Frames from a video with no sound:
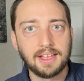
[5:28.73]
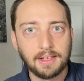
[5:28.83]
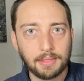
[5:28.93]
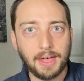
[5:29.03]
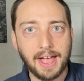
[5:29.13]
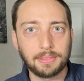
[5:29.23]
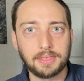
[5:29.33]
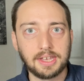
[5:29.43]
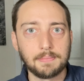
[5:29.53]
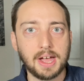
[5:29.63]
that
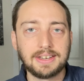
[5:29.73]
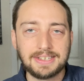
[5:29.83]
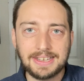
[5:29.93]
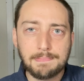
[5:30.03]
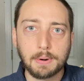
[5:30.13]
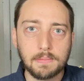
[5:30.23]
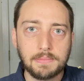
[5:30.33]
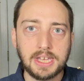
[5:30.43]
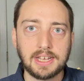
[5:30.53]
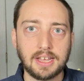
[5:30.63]
theme, a deeper meaning.